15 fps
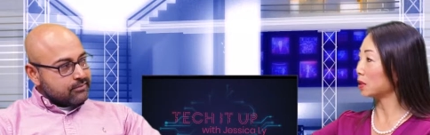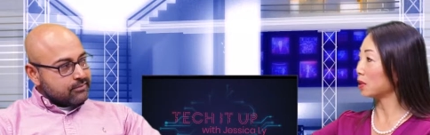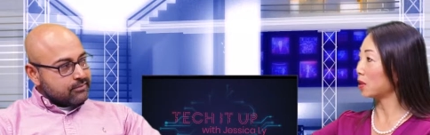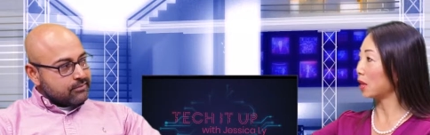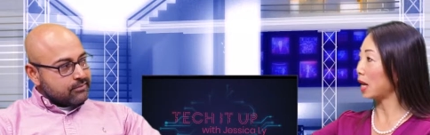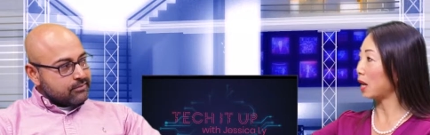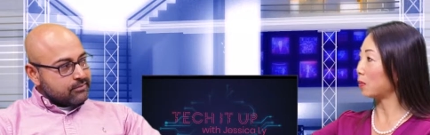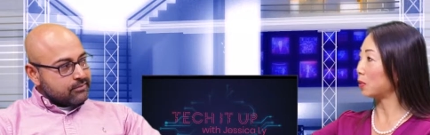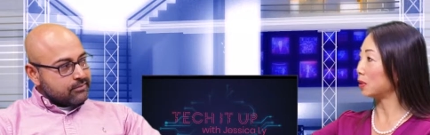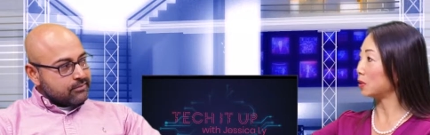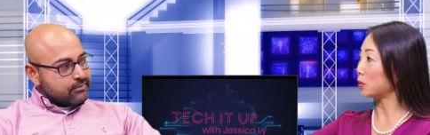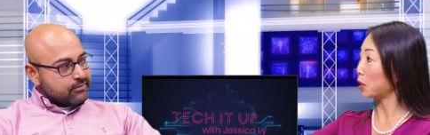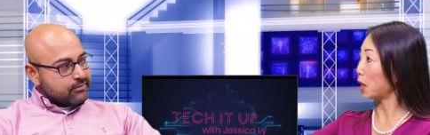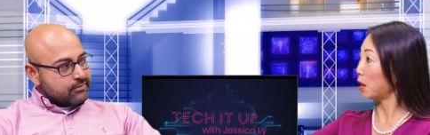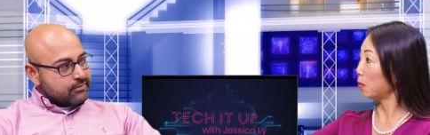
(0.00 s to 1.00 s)
Speaker 1: what's going to happen to
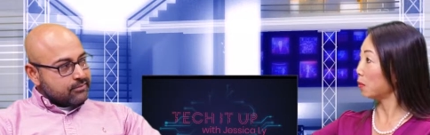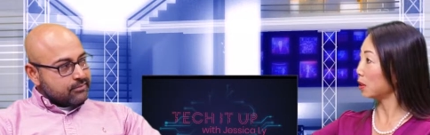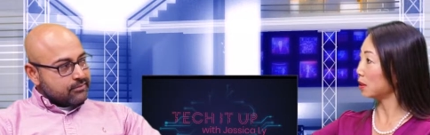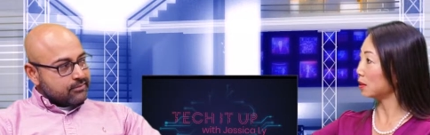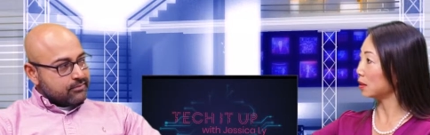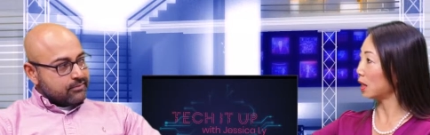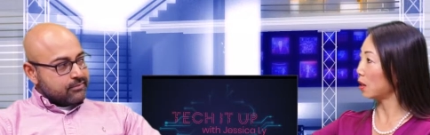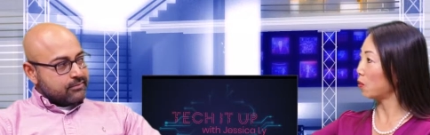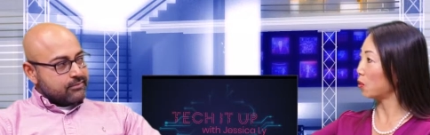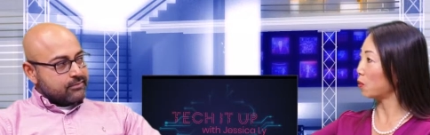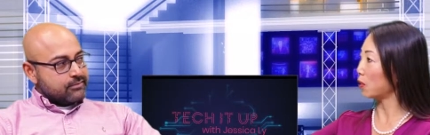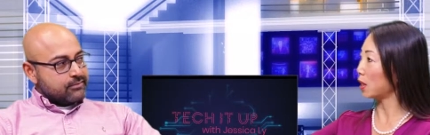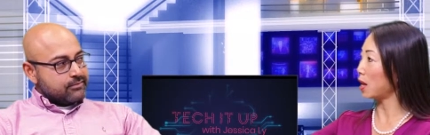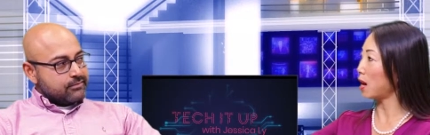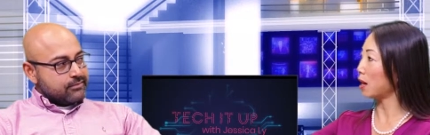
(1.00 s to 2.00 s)
them because they were
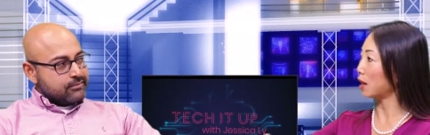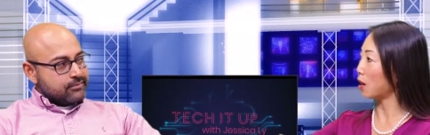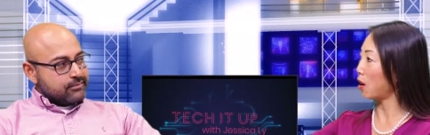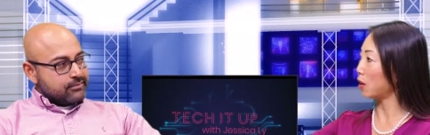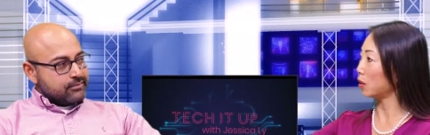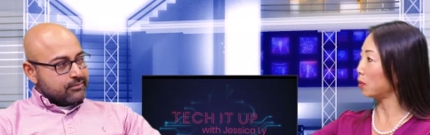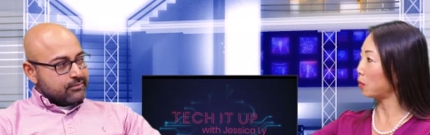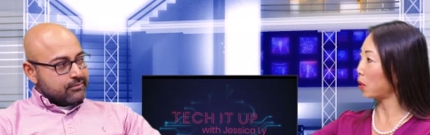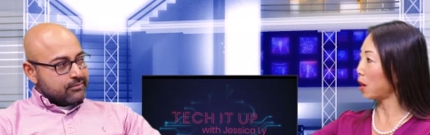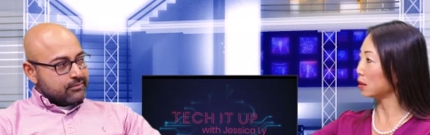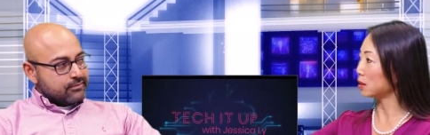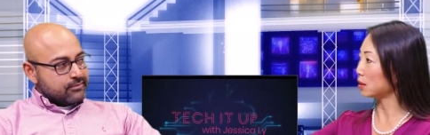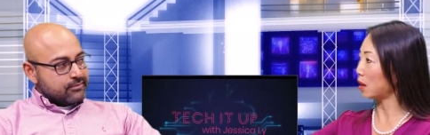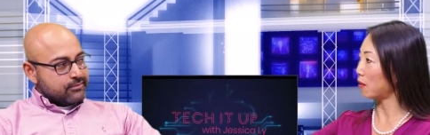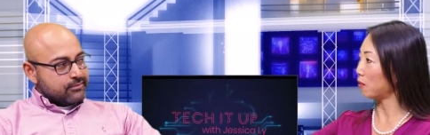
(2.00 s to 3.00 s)
relying on the
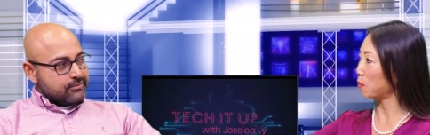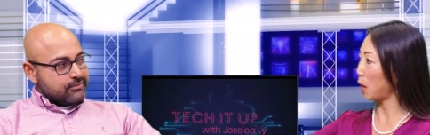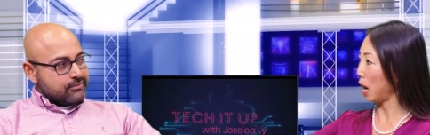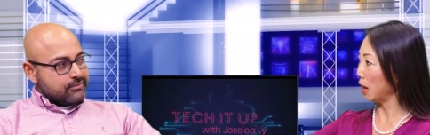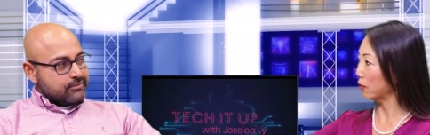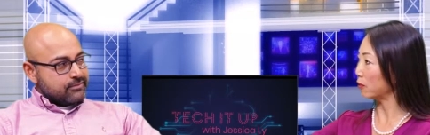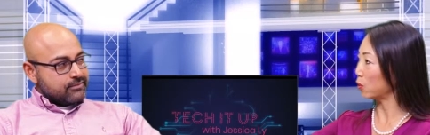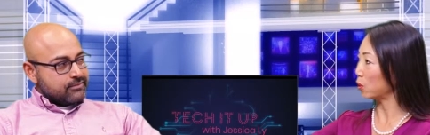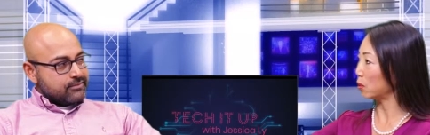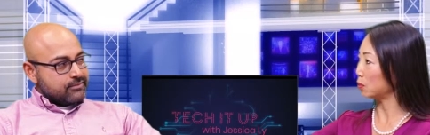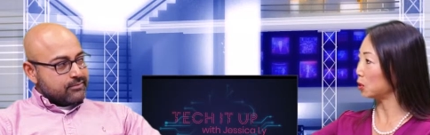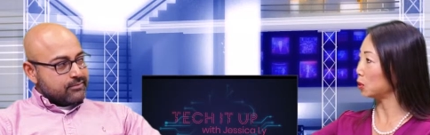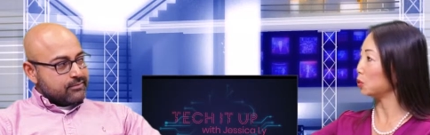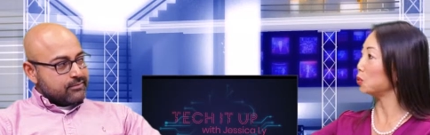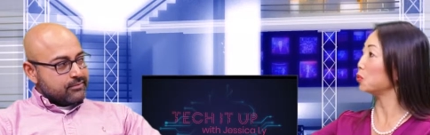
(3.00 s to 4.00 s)
BroadSoft platform
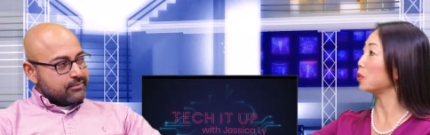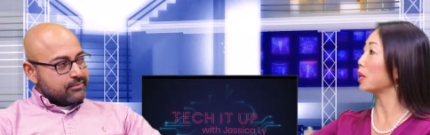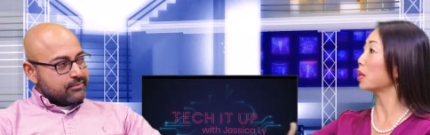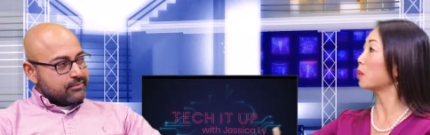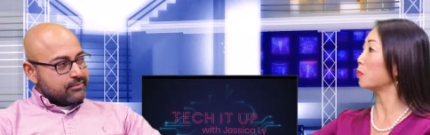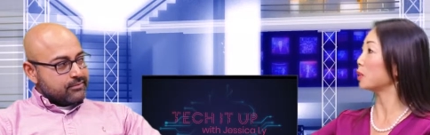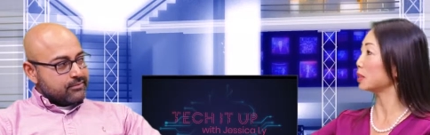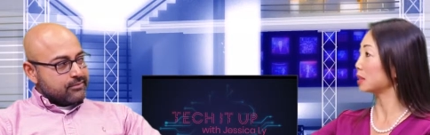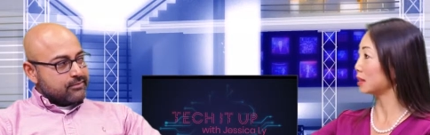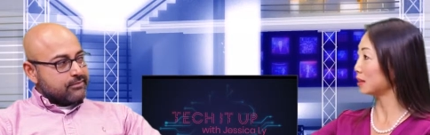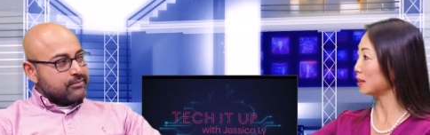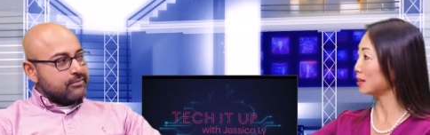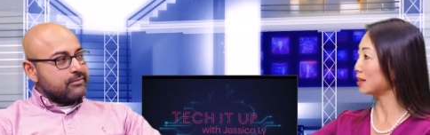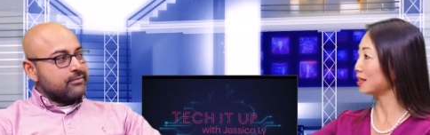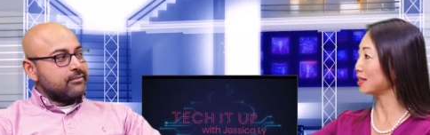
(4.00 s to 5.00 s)
to do their
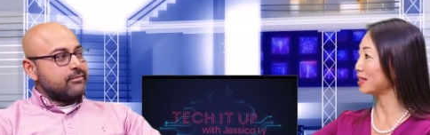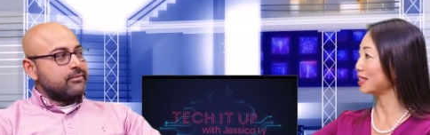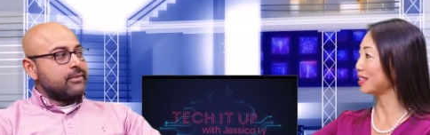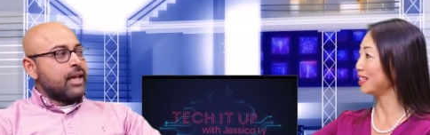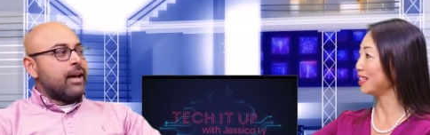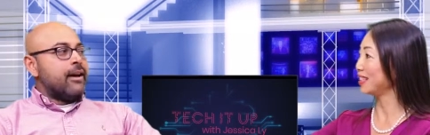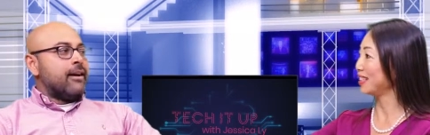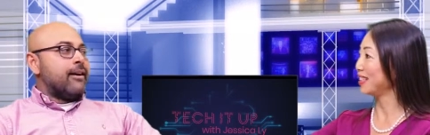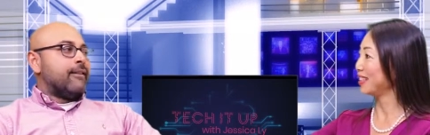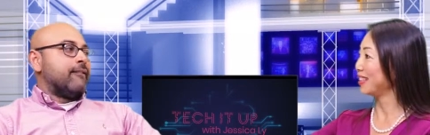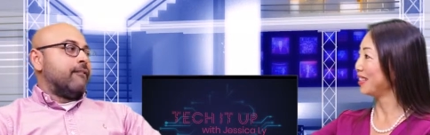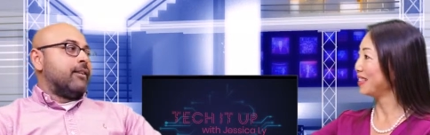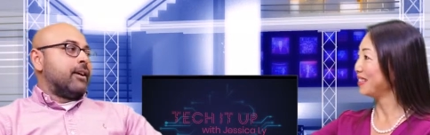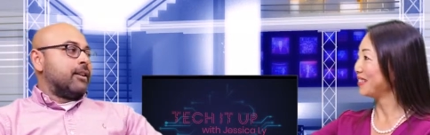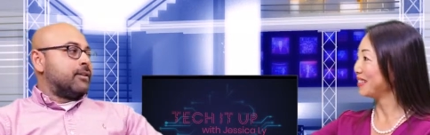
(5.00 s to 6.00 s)
business.
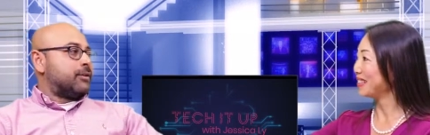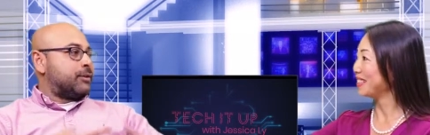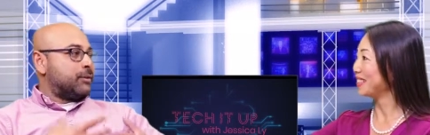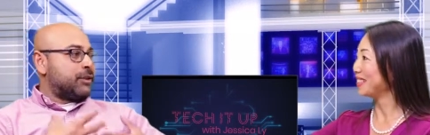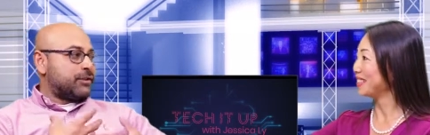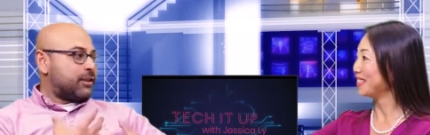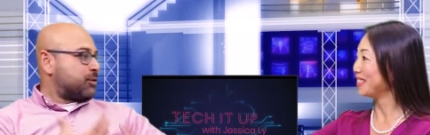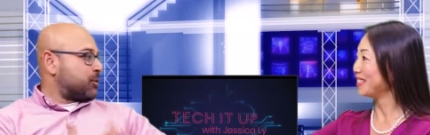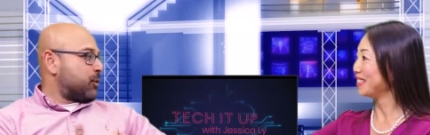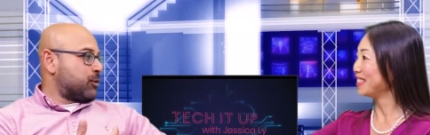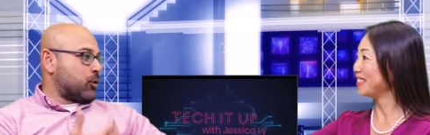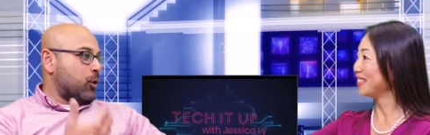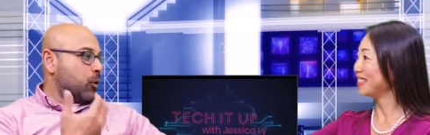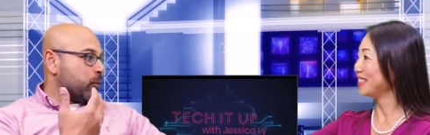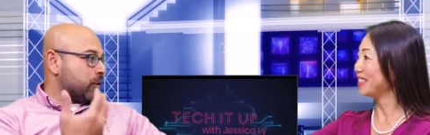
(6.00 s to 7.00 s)
Speaker 2: Well, Cisco has
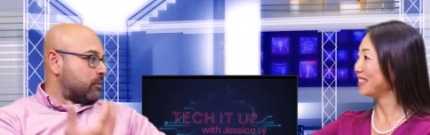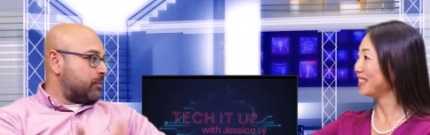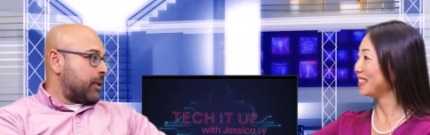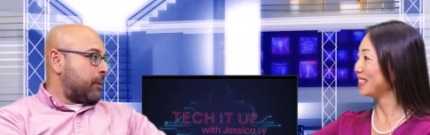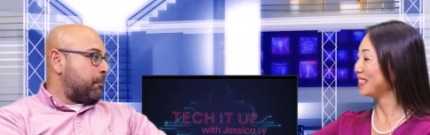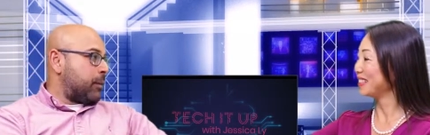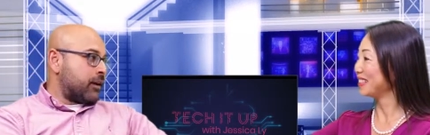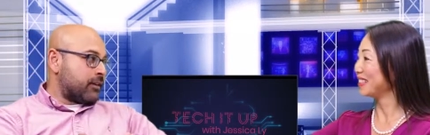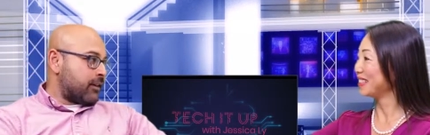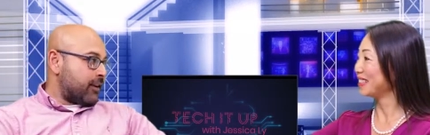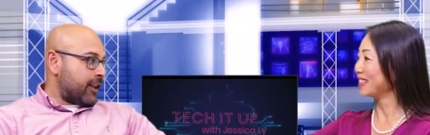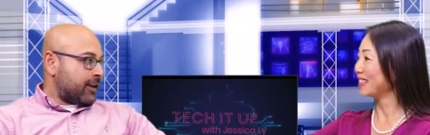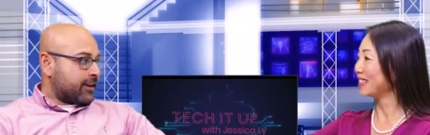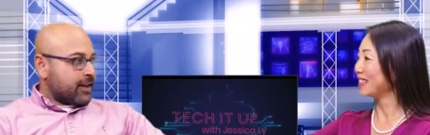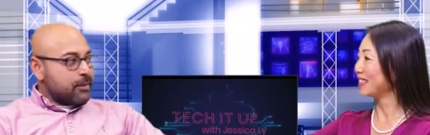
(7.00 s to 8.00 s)
always been a
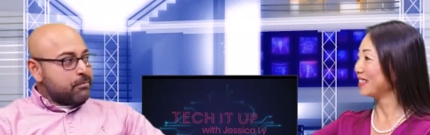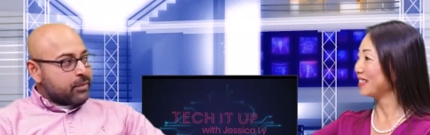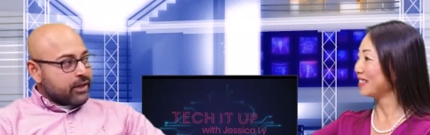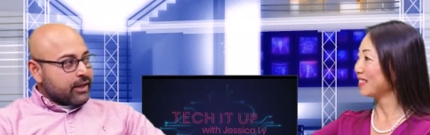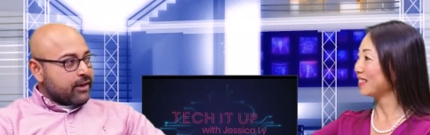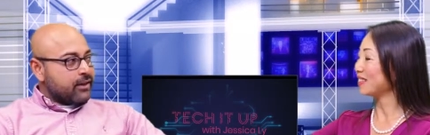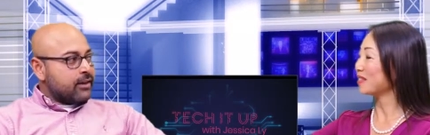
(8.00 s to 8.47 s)
partner-led company,